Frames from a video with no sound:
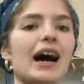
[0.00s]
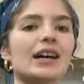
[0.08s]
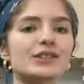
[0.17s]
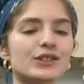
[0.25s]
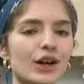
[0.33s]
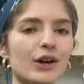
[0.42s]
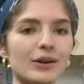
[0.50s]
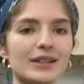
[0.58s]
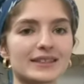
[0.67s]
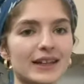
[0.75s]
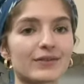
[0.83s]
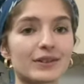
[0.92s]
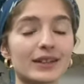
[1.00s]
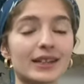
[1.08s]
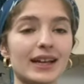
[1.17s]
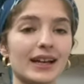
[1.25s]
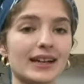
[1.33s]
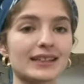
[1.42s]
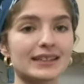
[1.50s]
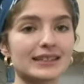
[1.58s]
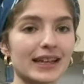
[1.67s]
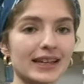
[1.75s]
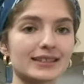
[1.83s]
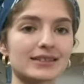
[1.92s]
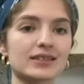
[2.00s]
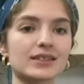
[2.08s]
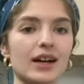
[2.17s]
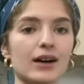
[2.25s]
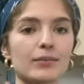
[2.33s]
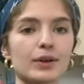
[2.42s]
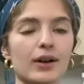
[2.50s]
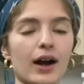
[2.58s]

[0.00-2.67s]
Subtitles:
So it definitely takes some